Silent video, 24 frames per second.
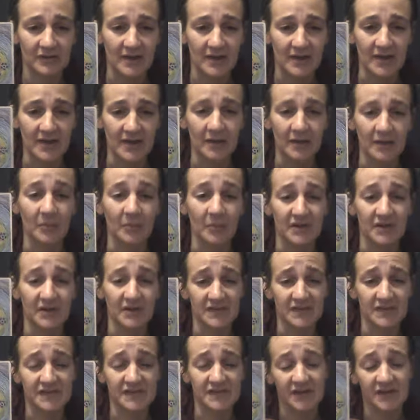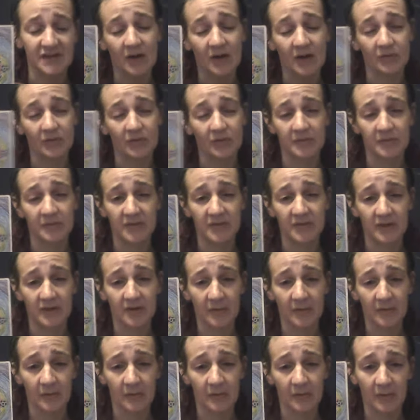And abundance not only being
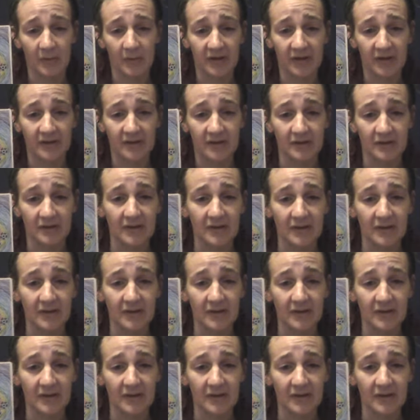about money.